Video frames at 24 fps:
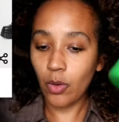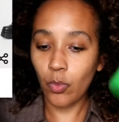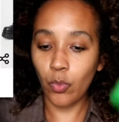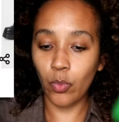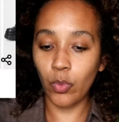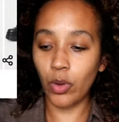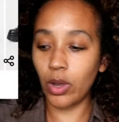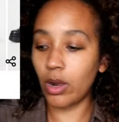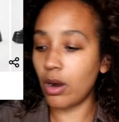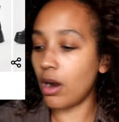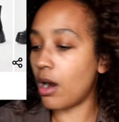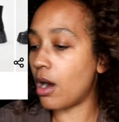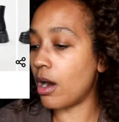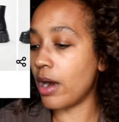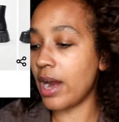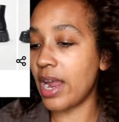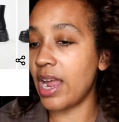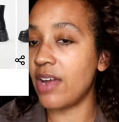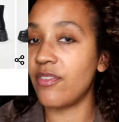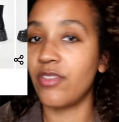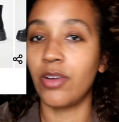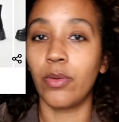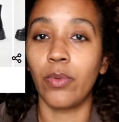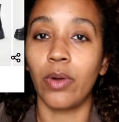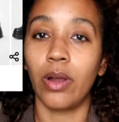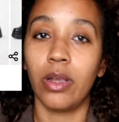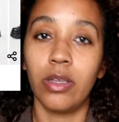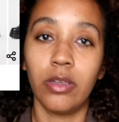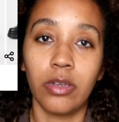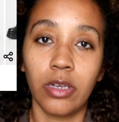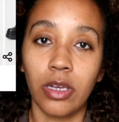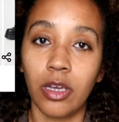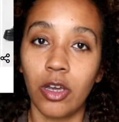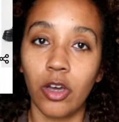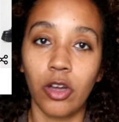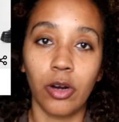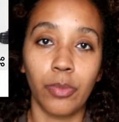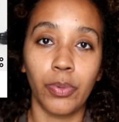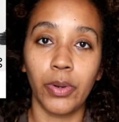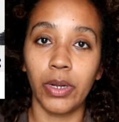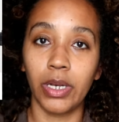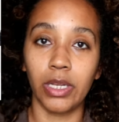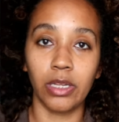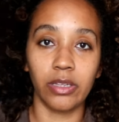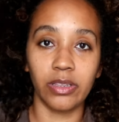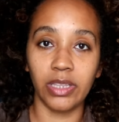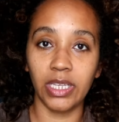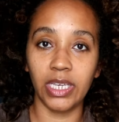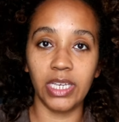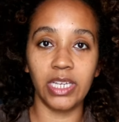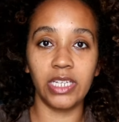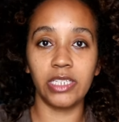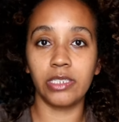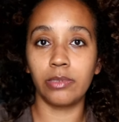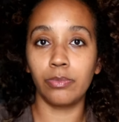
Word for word: are everywhere. You can go to Pretty Little Things,